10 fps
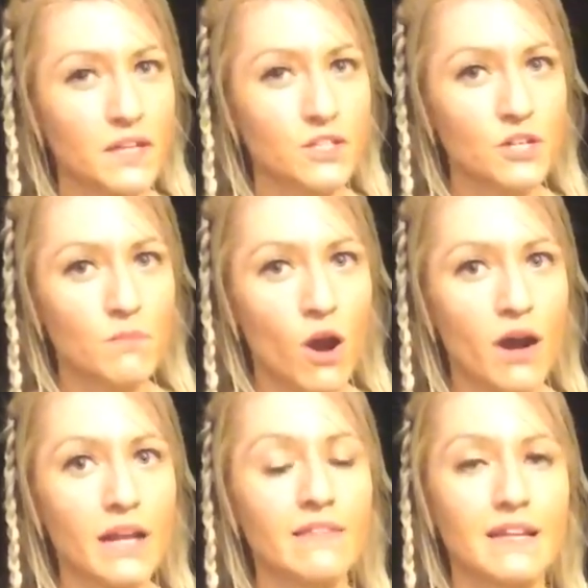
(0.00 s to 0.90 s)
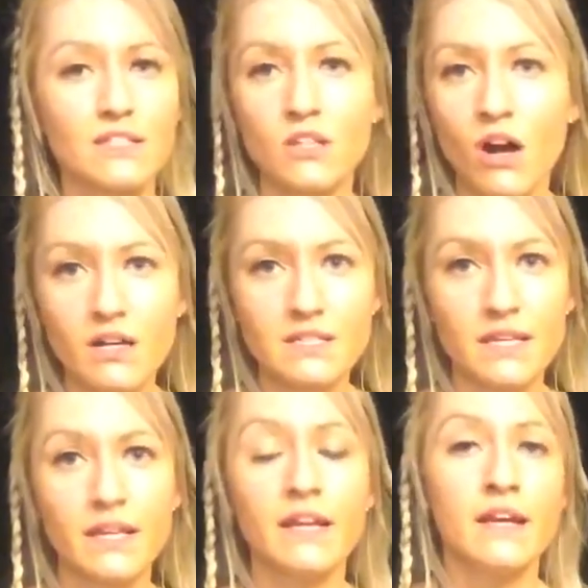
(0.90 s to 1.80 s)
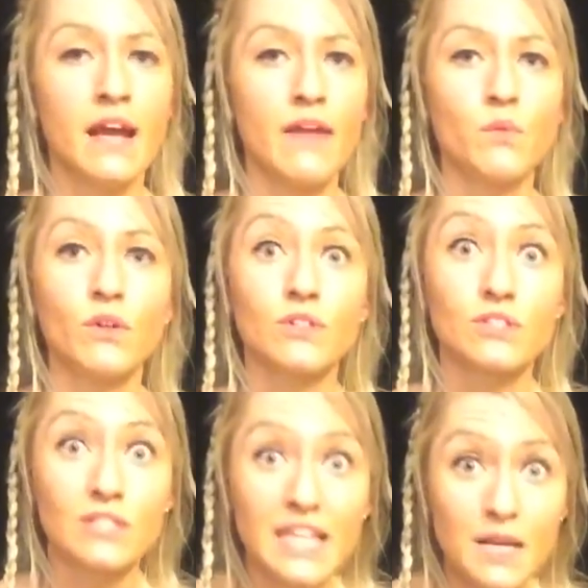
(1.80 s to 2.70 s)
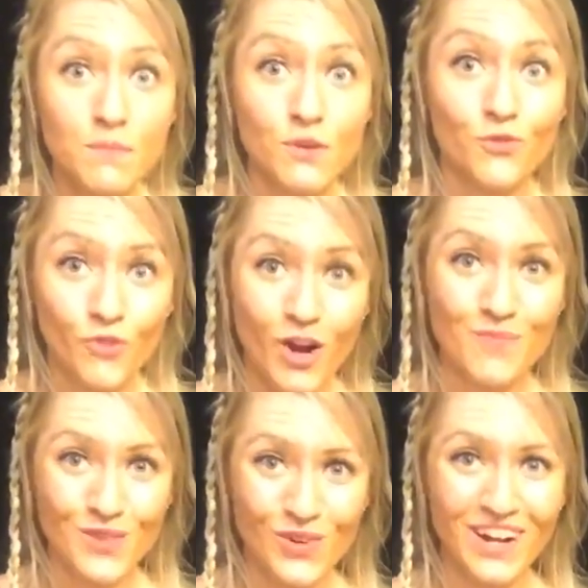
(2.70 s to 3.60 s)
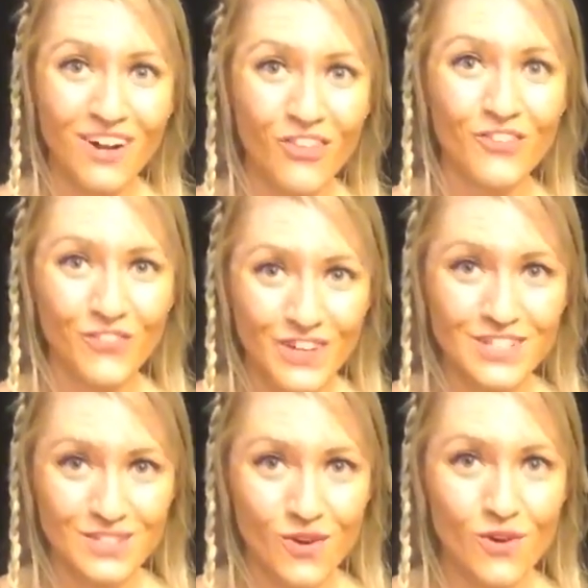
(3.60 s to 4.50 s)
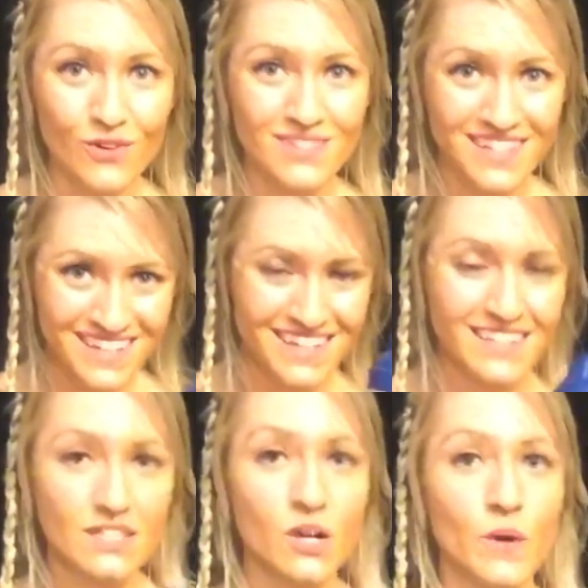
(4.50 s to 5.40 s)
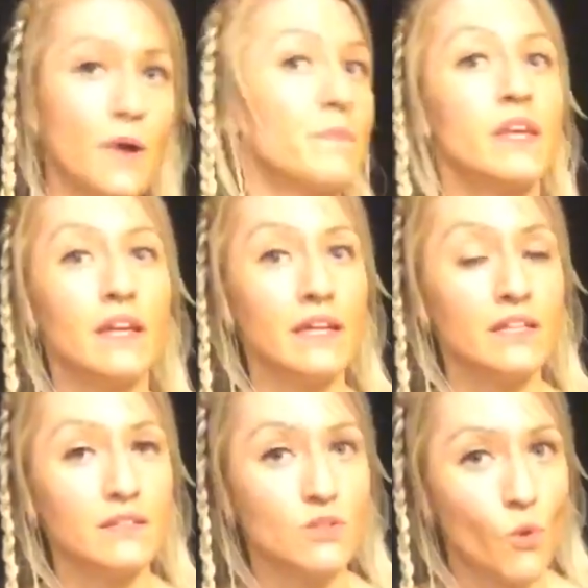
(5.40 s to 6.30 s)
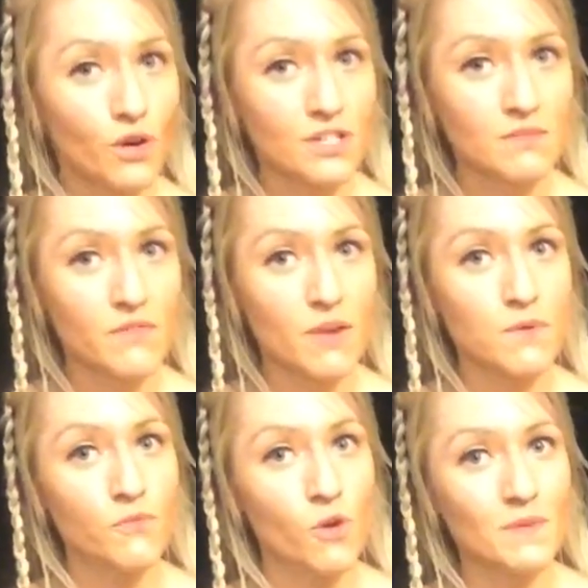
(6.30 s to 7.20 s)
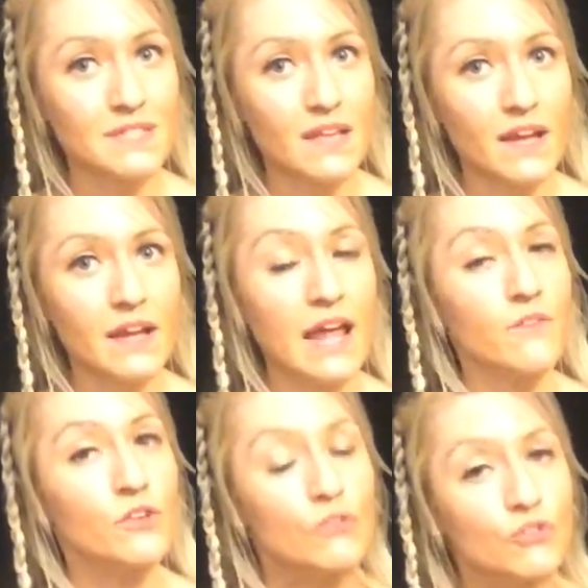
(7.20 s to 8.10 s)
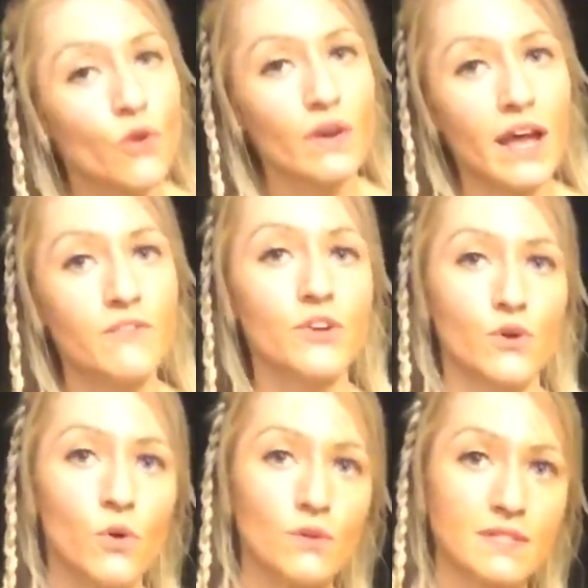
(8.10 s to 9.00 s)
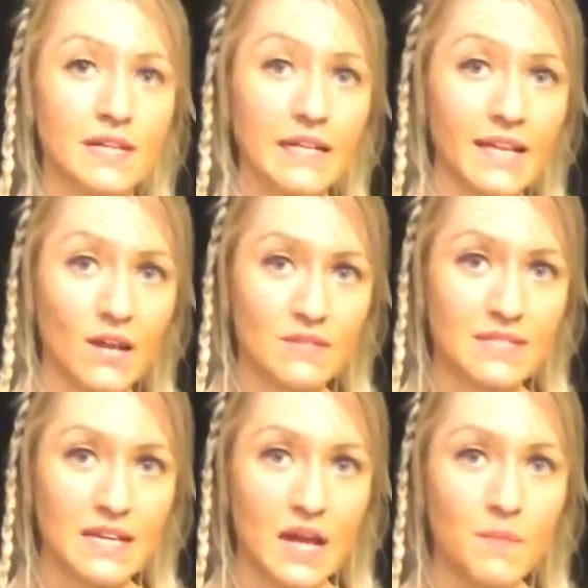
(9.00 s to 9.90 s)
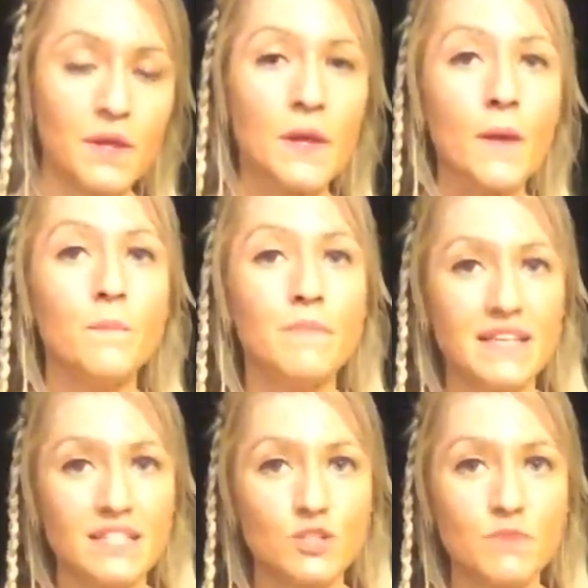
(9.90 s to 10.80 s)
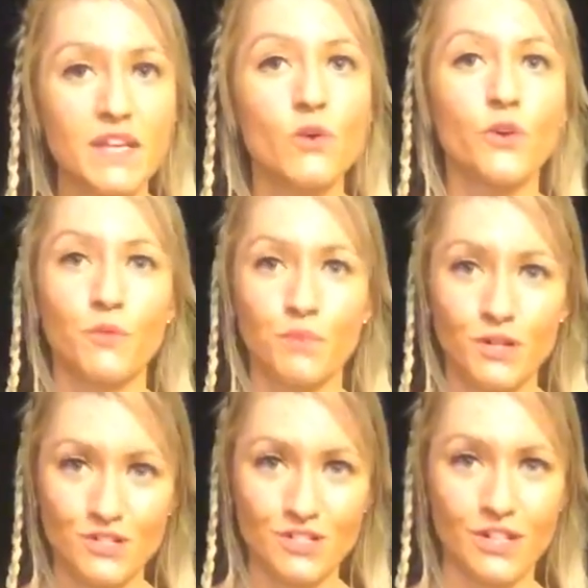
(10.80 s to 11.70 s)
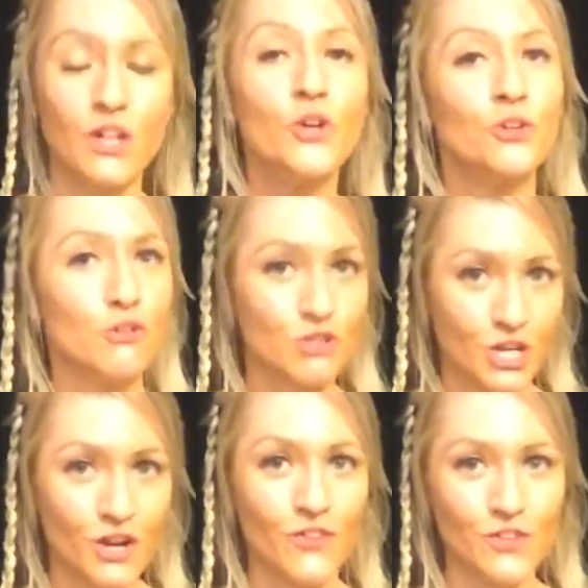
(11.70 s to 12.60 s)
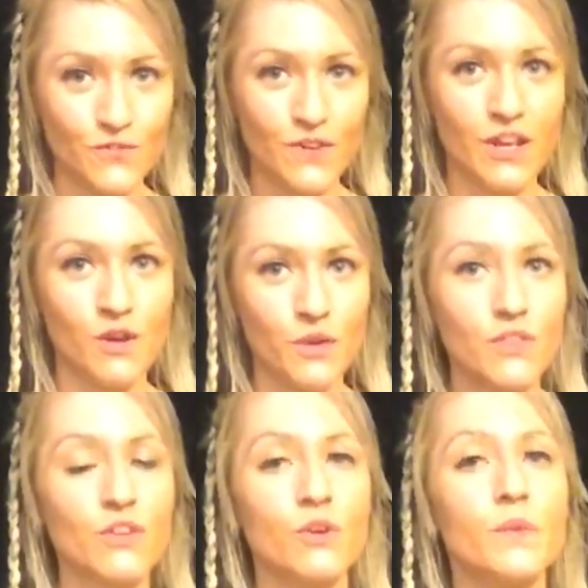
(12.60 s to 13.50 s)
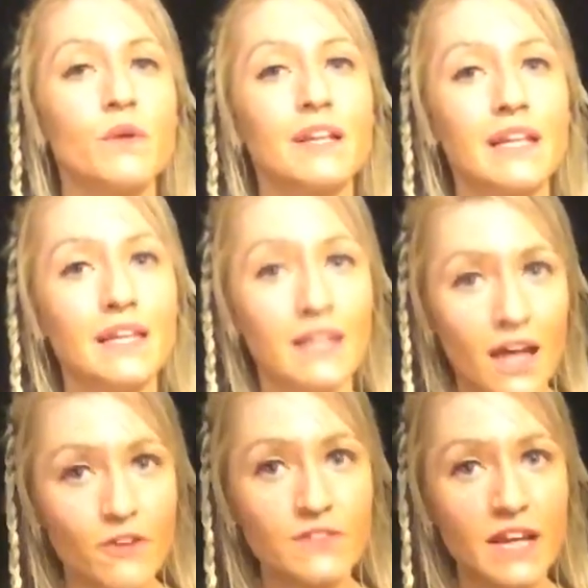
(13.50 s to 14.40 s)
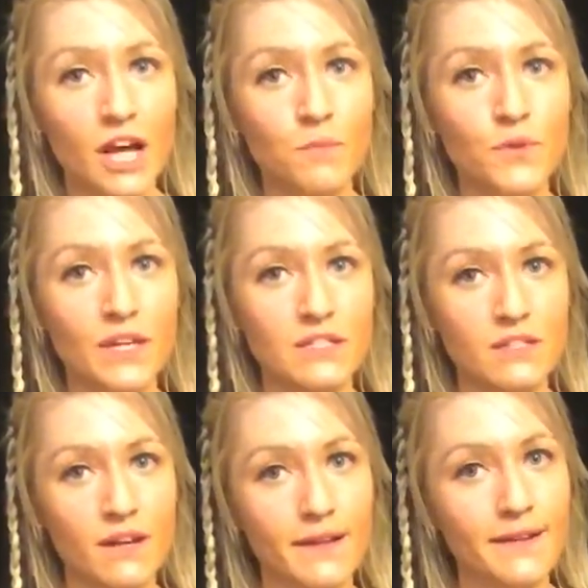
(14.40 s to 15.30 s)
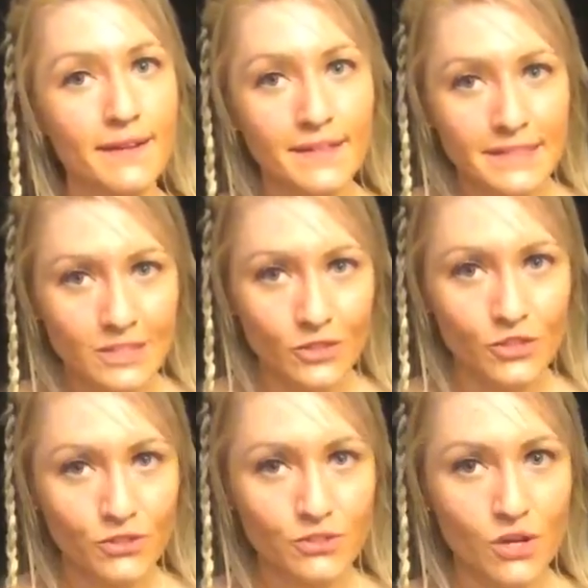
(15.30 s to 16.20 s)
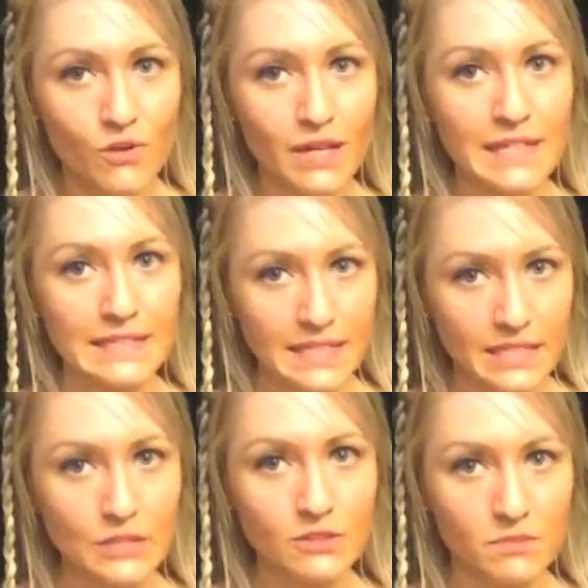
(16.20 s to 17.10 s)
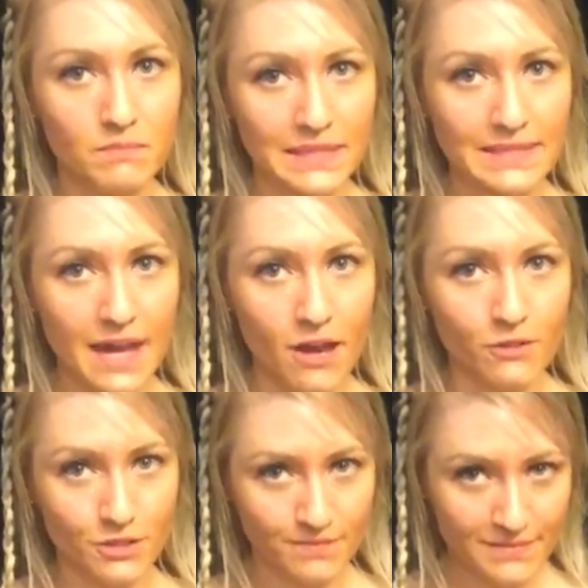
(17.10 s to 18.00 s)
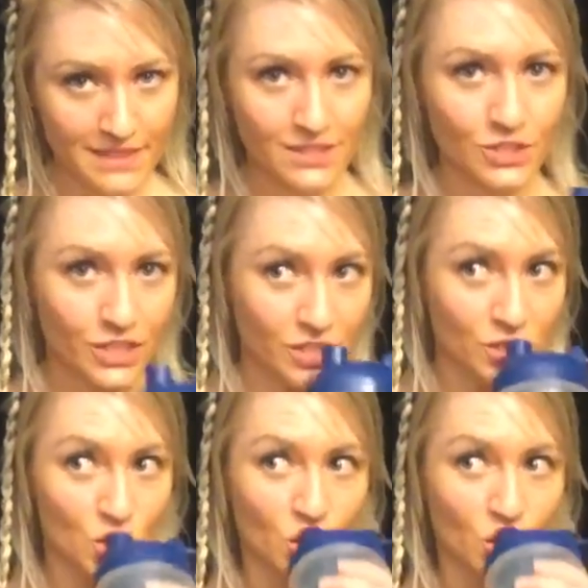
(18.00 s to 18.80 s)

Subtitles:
into your body that's toxic and will keep you from your health and fitness goals. So order some of our performance line, and if you don't have your wholesale account set up, message me or the person who shared this video with you. We would love to help you get started so you don't continue to miss out. Cheers.